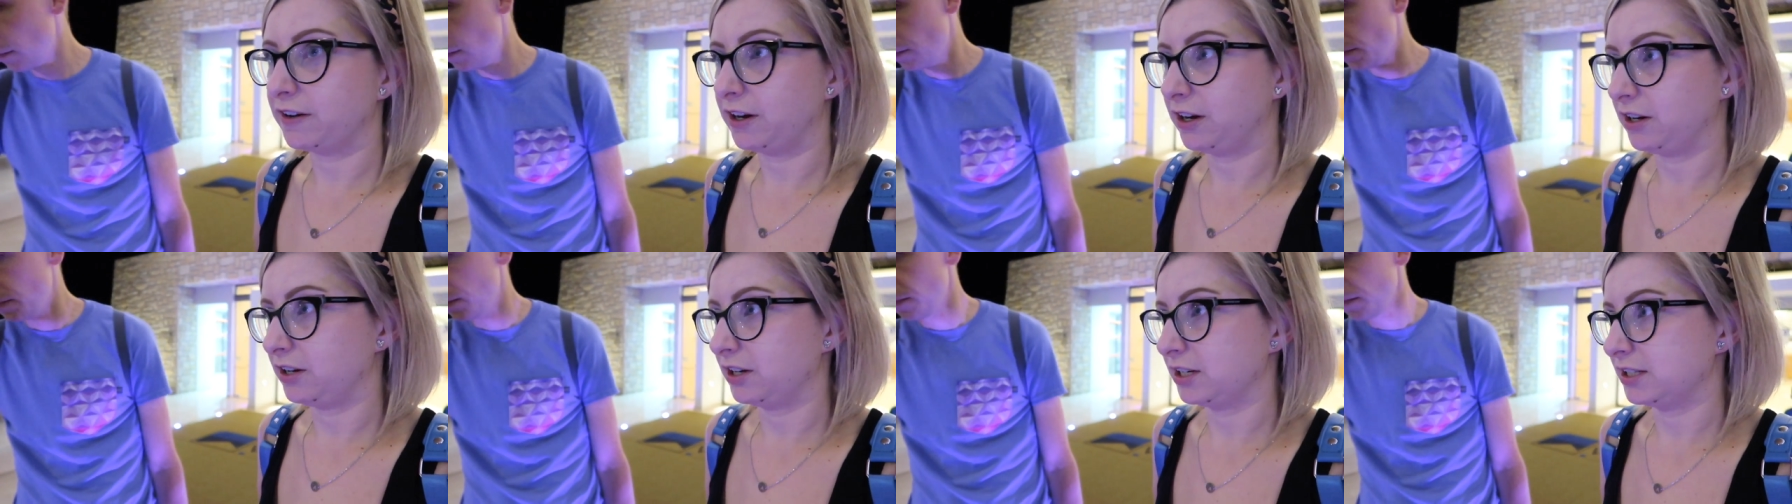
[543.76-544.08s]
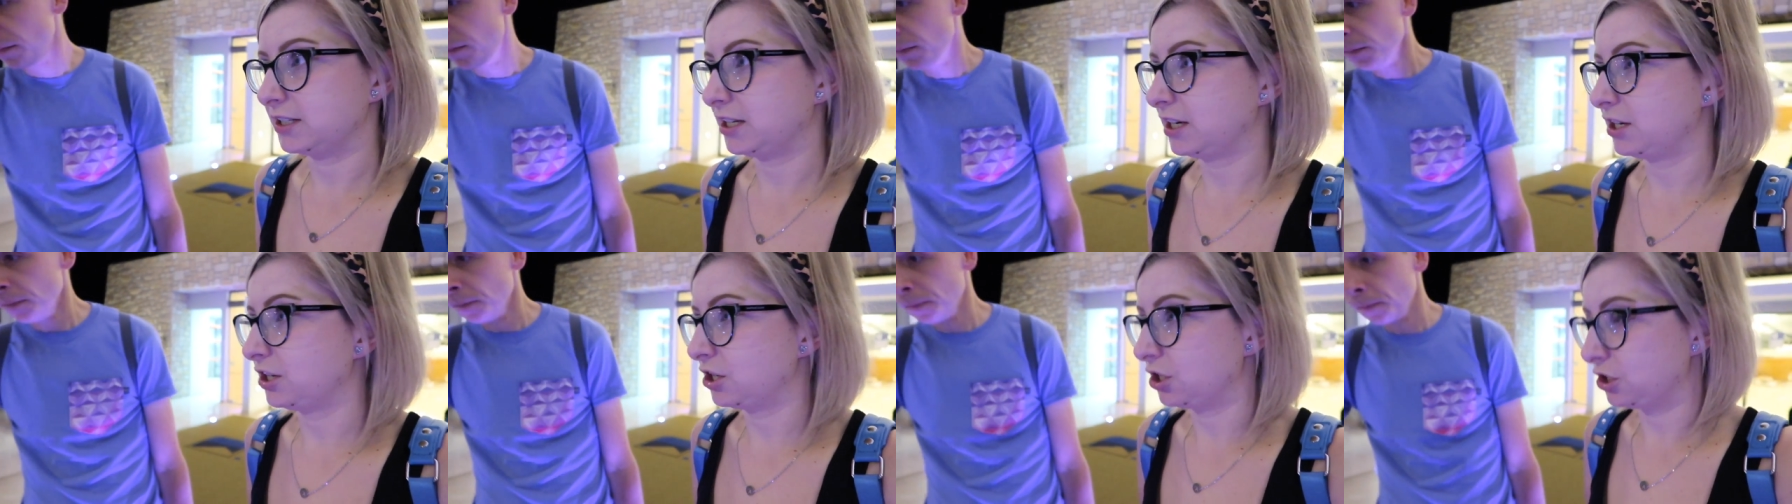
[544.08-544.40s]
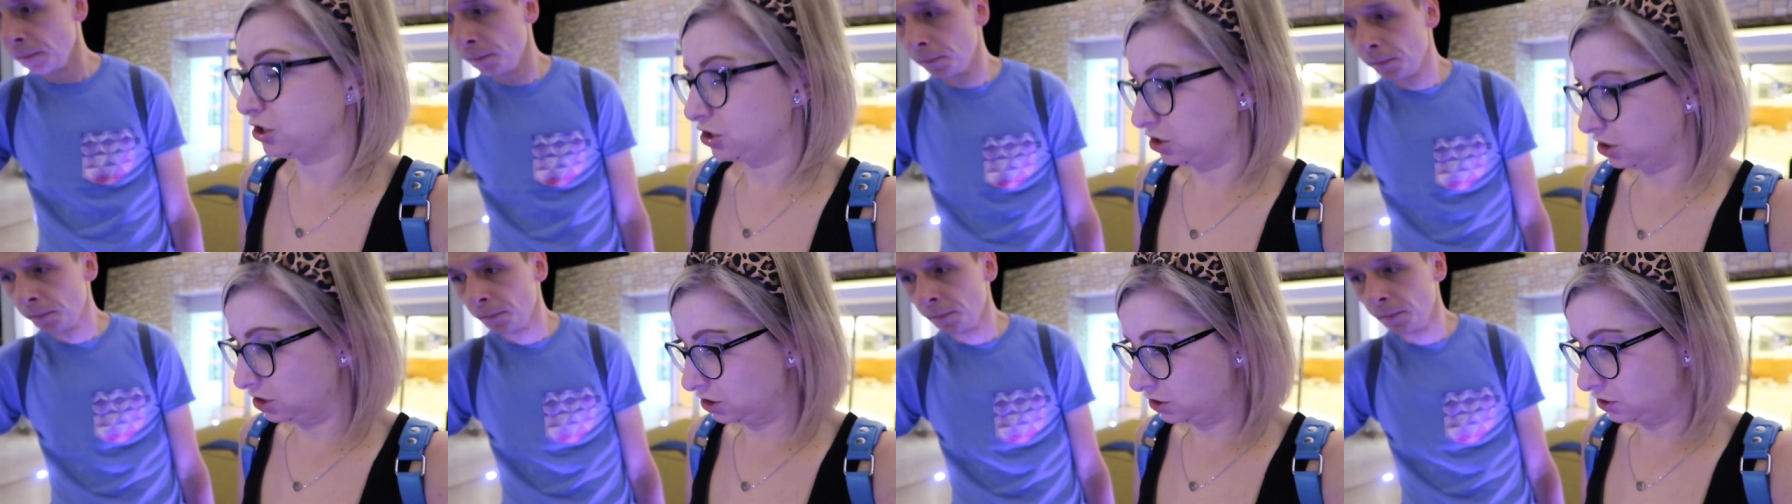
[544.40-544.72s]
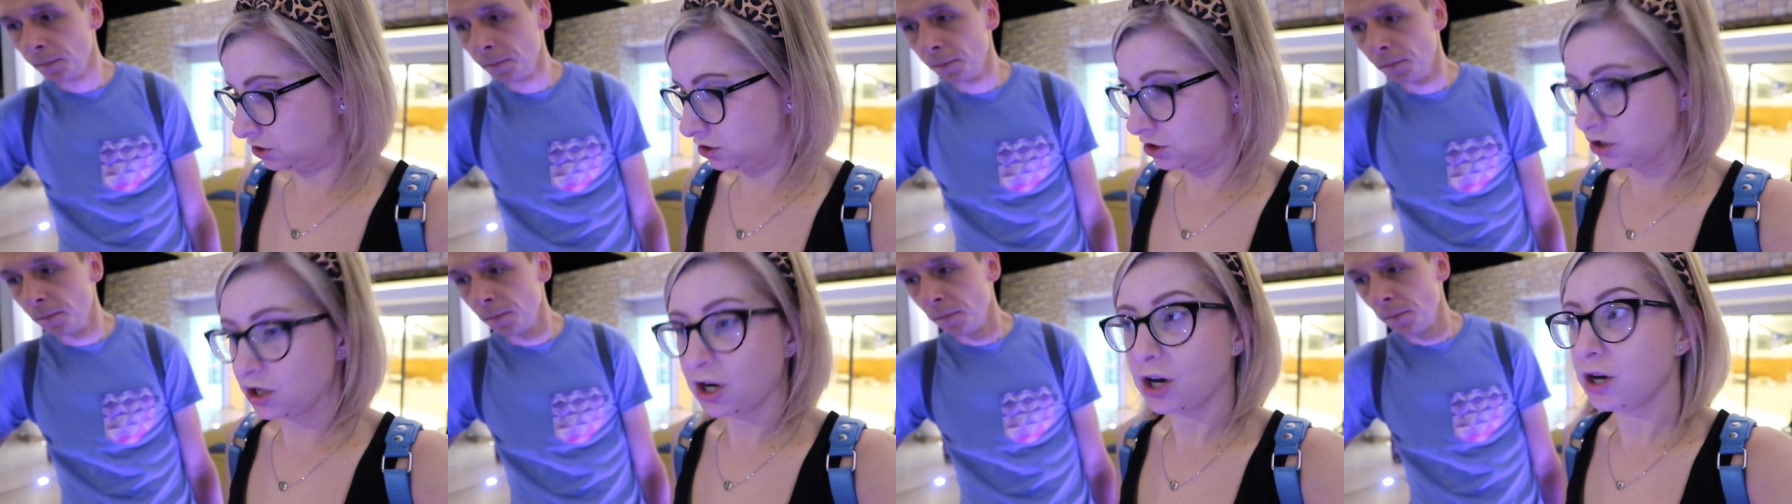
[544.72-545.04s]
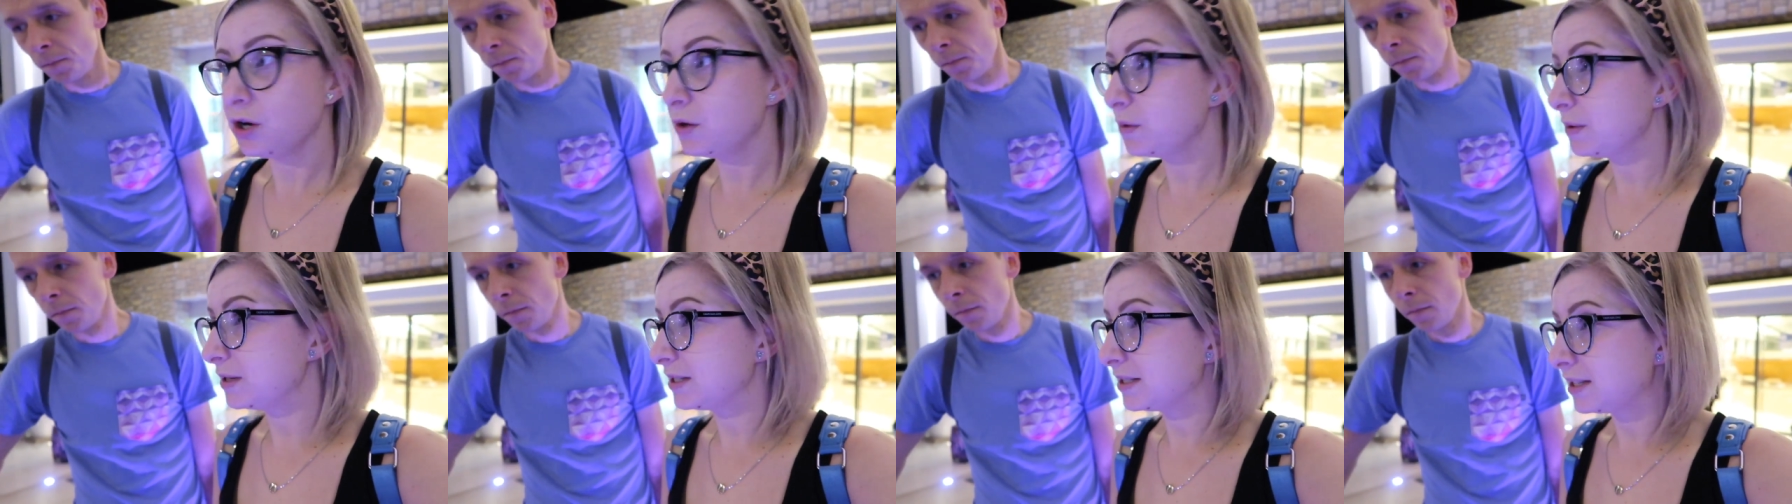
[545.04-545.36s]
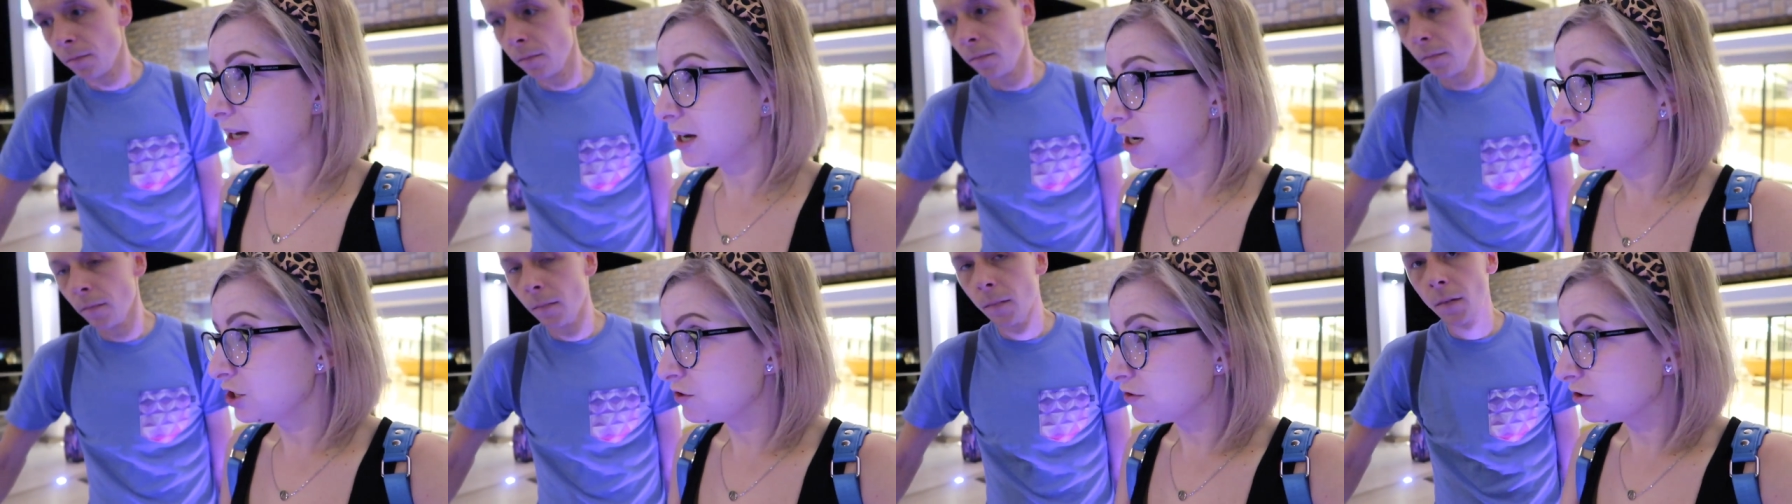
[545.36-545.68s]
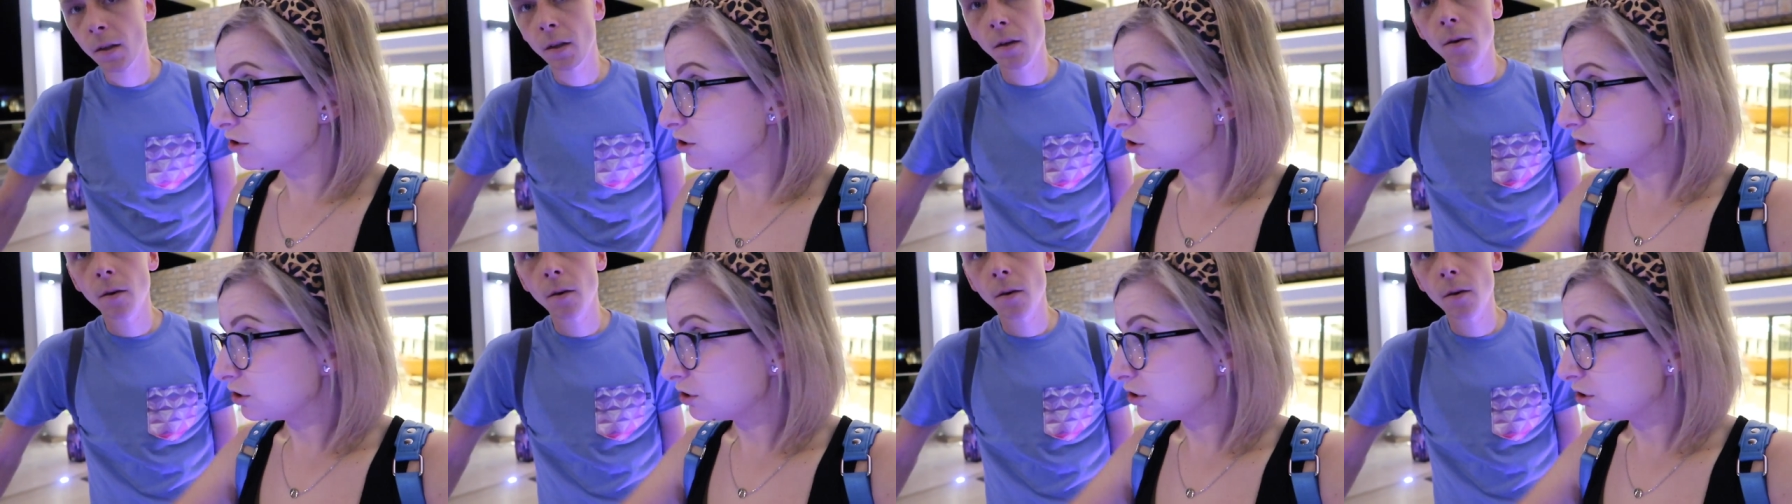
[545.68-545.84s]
own. I said no. She's got no. It's dangerous.